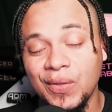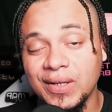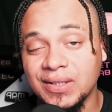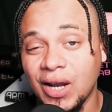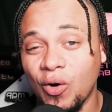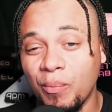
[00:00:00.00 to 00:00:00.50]

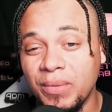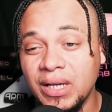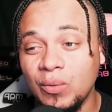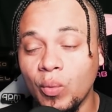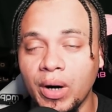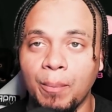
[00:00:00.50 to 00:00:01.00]
things I don't
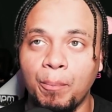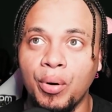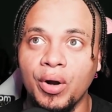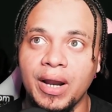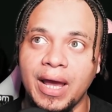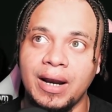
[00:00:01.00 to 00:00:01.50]
mean when I'm
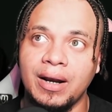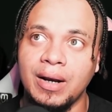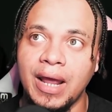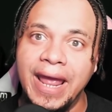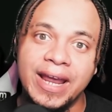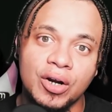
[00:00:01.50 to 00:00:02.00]
put at an
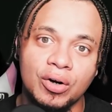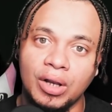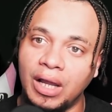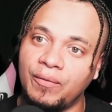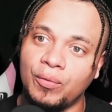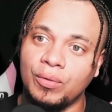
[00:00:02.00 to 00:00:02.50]
anger
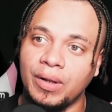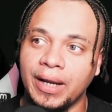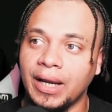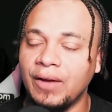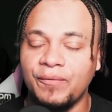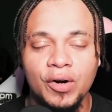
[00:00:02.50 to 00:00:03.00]
level. Like,
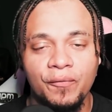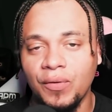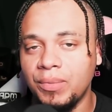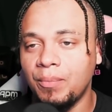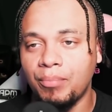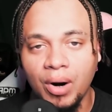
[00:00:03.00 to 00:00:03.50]
if you're
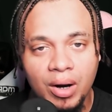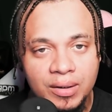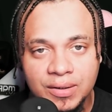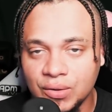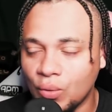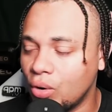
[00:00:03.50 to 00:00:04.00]
from the
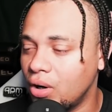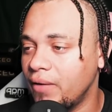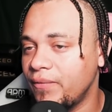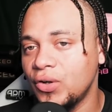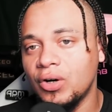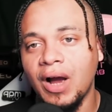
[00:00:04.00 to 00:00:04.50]
Bronx or if
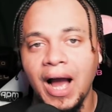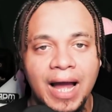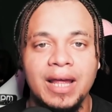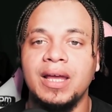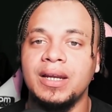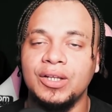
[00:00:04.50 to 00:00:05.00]
you're
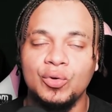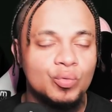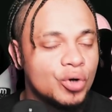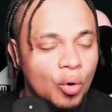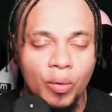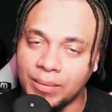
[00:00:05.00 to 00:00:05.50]
hot-headed, you
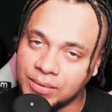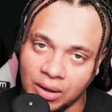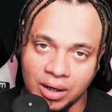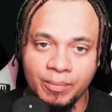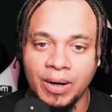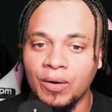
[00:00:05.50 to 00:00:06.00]
know what I'm
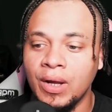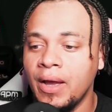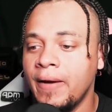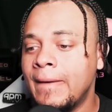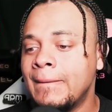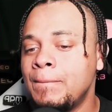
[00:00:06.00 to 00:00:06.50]
talking about.
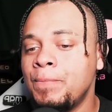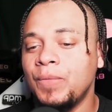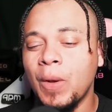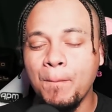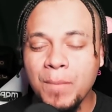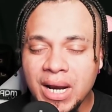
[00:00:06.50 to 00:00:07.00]

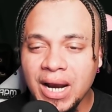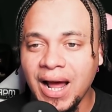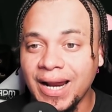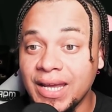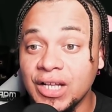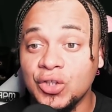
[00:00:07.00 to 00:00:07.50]
The minute I
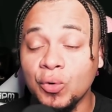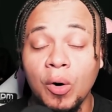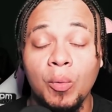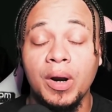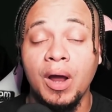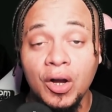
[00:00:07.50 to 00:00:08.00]
get to a
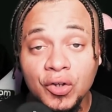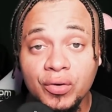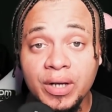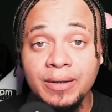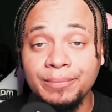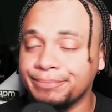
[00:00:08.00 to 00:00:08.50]
100,